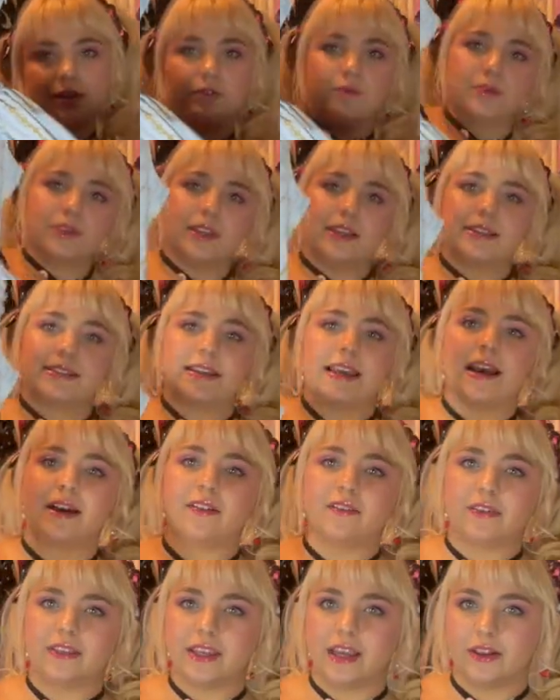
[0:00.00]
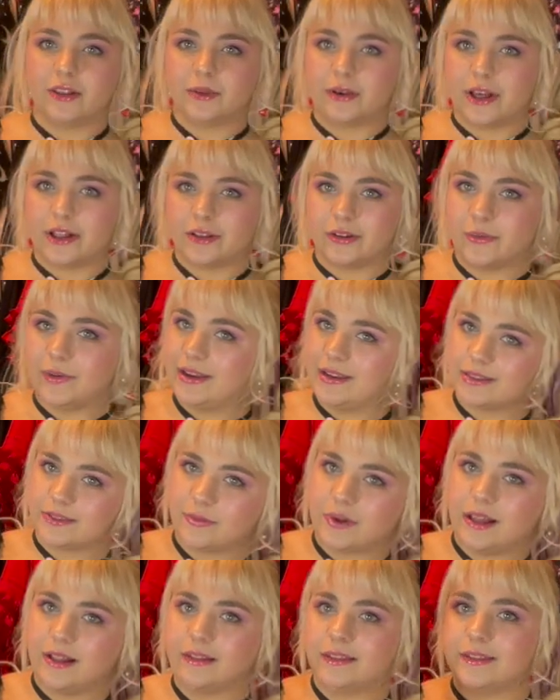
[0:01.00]
would like to have the yellow colorway as
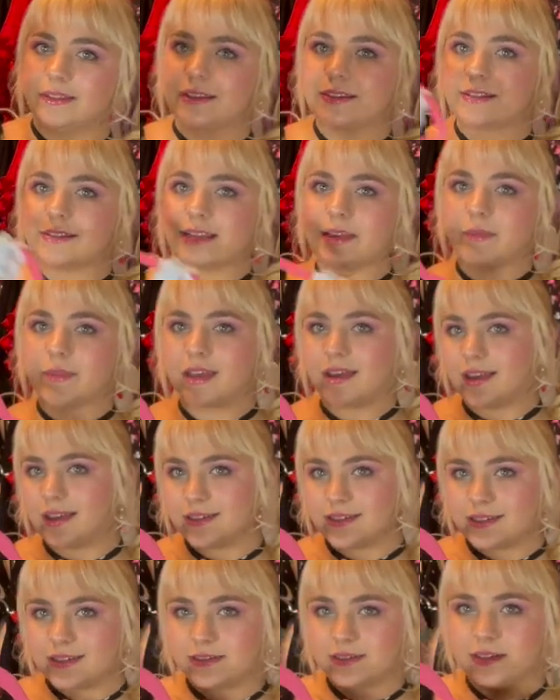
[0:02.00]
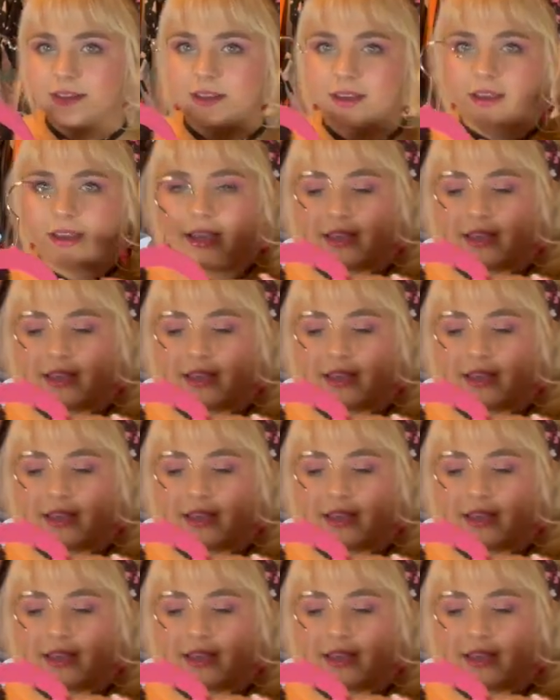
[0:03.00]
well in the same cut. I